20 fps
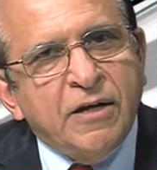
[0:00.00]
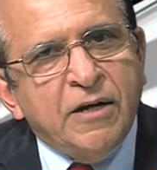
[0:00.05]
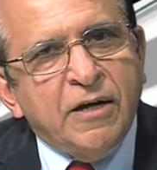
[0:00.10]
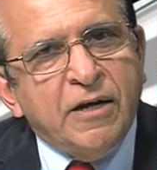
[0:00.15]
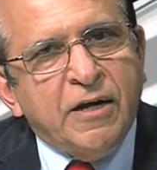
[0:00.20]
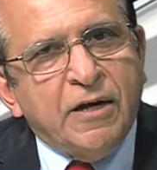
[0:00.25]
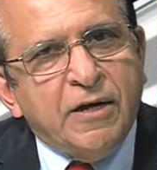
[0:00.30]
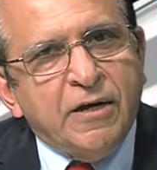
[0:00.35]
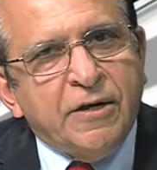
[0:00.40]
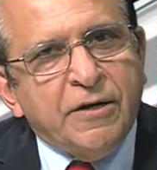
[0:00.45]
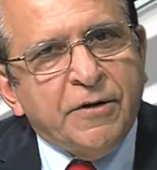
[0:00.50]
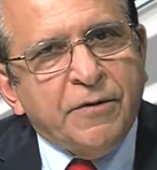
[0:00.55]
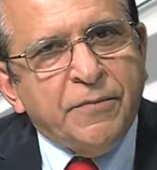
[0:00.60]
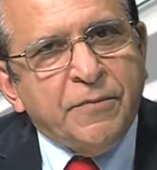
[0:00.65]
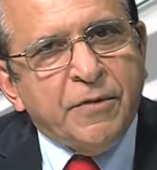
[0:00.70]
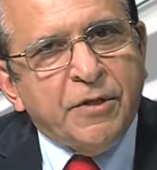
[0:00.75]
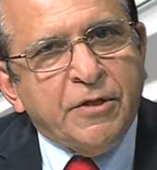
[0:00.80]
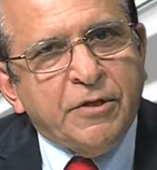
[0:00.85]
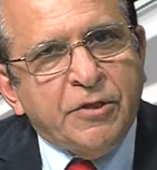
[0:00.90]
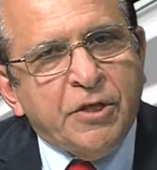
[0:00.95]

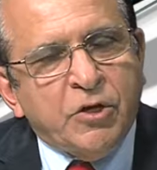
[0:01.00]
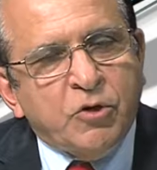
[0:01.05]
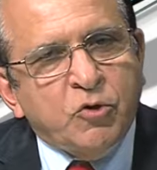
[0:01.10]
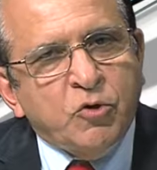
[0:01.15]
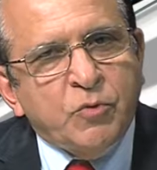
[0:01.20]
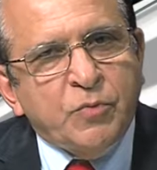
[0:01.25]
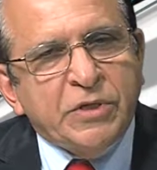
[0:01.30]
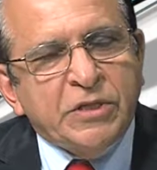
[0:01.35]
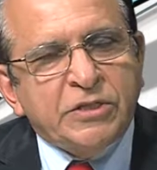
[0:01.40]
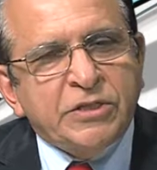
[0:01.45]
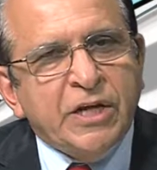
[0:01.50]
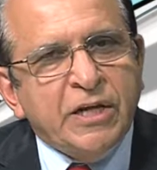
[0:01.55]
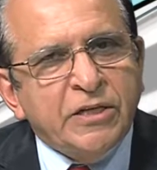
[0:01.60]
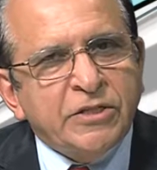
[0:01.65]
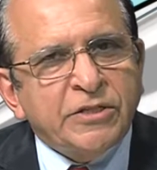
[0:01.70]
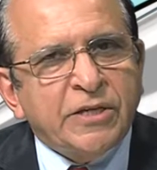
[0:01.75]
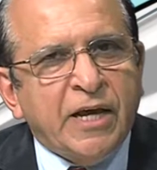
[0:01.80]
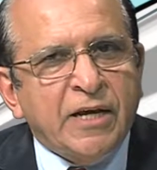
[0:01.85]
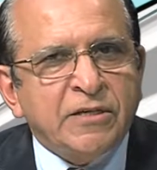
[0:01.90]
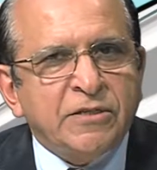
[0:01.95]
There could be
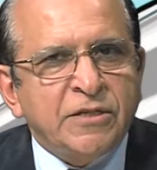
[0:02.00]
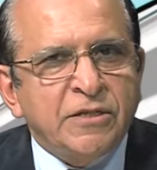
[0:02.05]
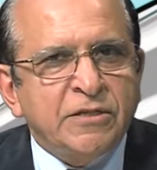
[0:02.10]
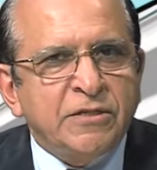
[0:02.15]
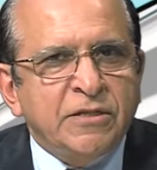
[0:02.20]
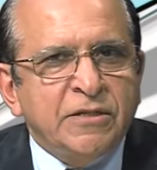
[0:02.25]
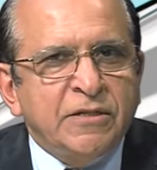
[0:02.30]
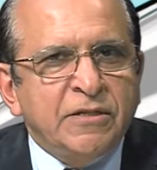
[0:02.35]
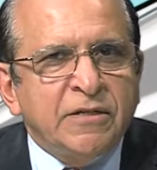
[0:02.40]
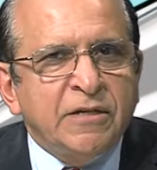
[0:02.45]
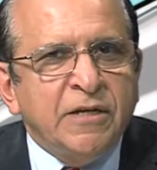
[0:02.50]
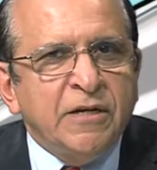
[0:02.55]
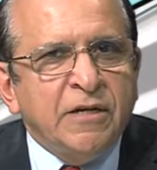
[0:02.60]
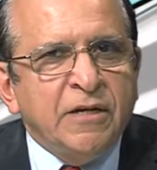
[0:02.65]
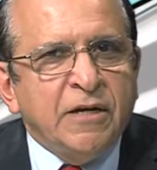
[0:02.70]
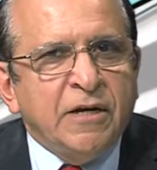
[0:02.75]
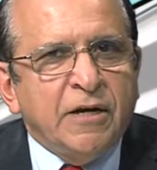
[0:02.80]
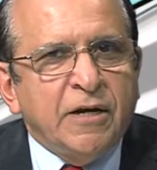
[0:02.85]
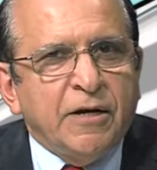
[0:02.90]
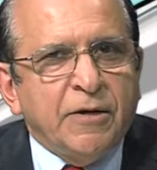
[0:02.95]
sales taxation,
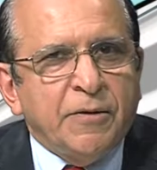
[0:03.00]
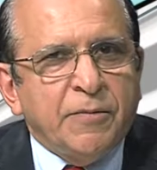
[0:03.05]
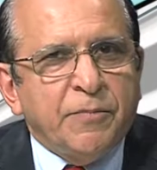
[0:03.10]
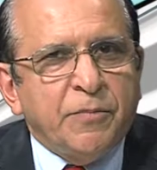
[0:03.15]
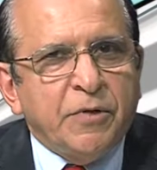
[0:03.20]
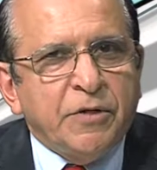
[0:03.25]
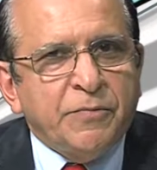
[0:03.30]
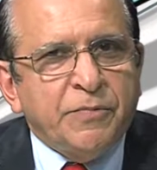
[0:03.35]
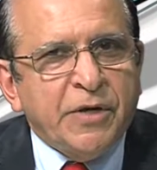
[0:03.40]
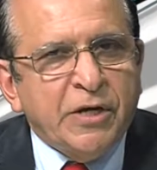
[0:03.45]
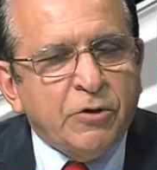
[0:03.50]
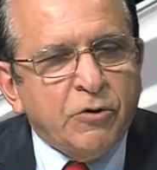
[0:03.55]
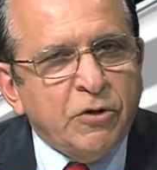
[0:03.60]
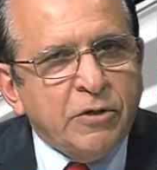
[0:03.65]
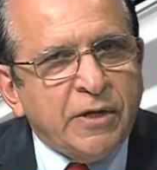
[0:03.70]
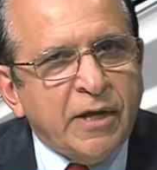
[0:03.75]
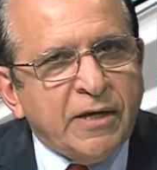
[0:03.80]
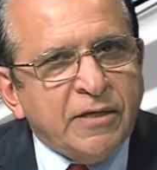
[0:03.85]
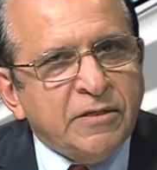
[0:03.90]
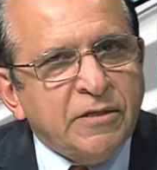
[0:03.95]
payroll
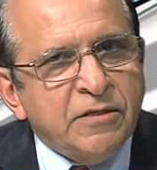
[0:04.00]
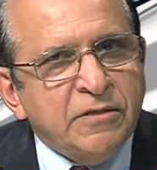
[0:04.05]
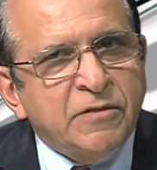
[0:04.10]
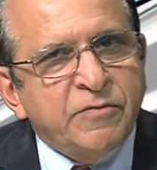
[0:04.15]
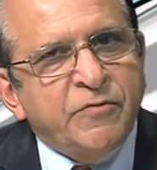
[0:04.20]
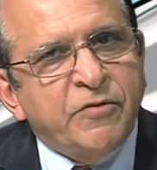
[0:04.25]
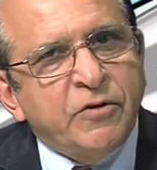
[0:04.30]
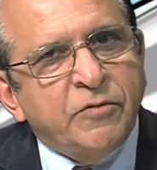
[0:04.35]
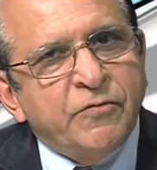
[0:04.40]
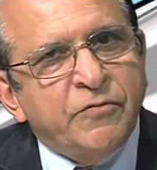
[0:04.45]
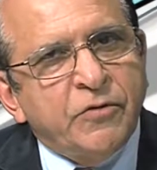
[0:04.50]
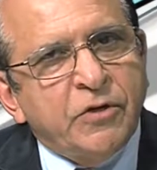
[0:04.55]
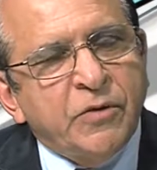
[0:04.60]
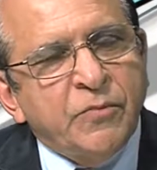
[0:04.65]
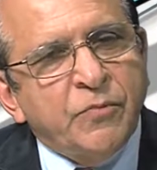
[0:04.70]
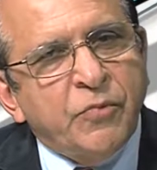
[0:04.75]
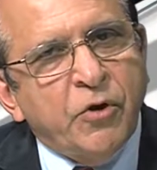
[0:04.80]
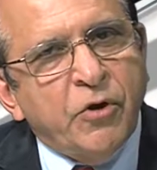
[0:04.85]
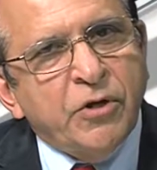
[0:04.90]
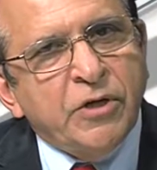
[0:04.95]
taxes for
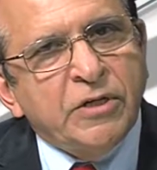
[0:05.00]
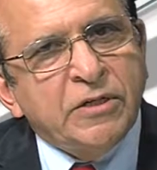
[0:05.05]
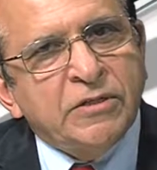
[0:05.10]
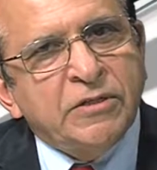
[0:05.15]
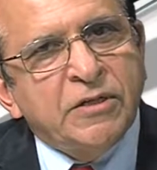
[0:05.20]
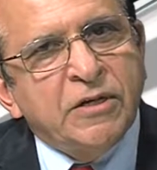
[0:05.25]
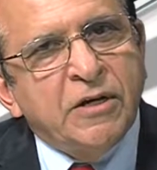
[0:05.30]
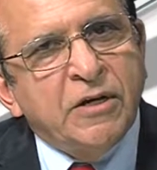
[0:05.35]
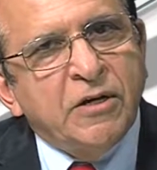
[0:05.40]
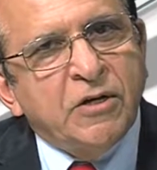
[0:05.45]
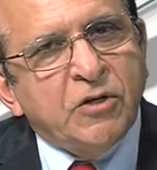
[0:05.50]
employees,